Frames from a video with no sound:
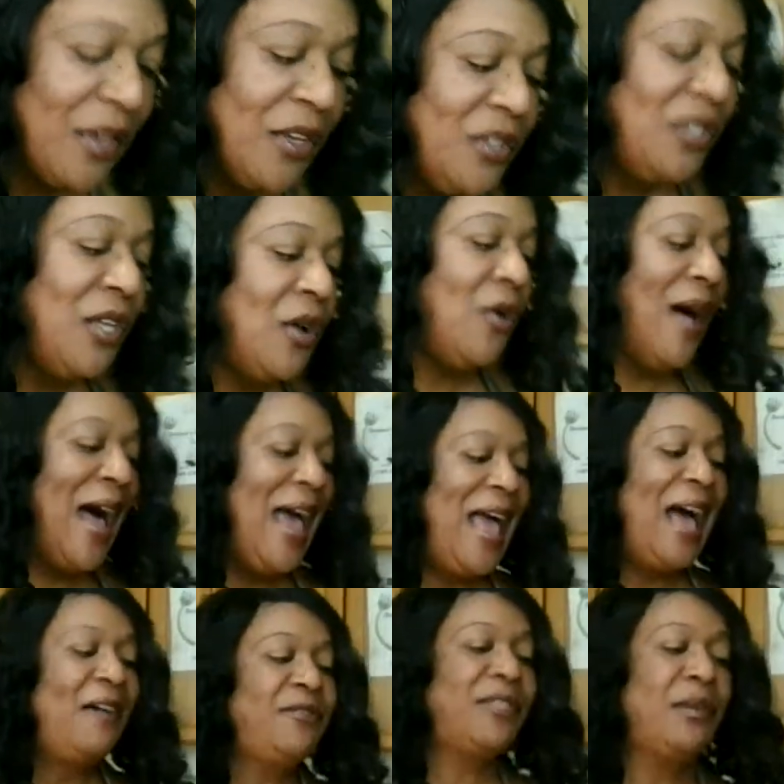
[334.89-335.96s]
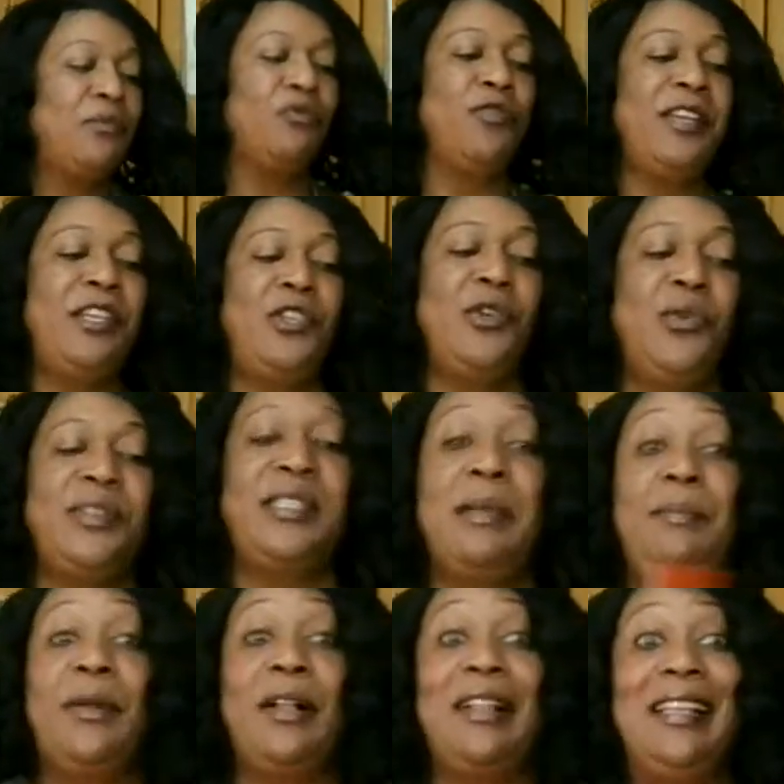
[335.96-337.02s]
So I have some
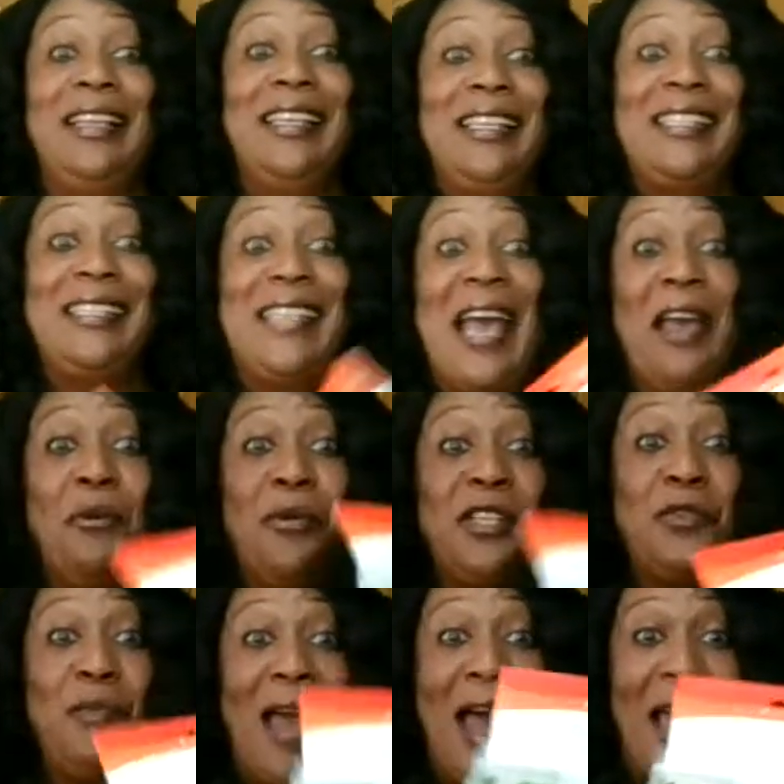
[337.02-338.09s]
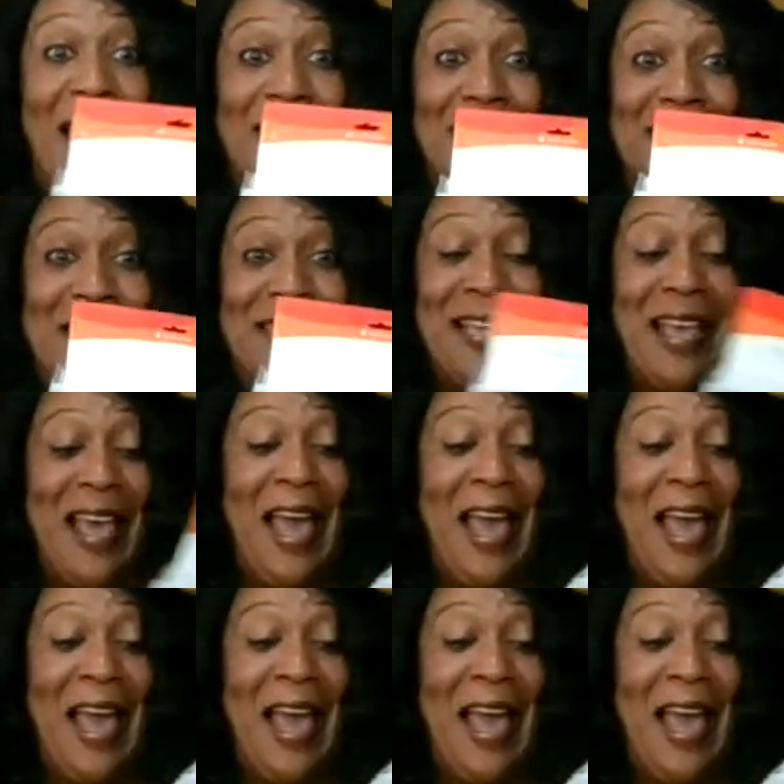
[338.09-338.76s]
reusable sandwich bags.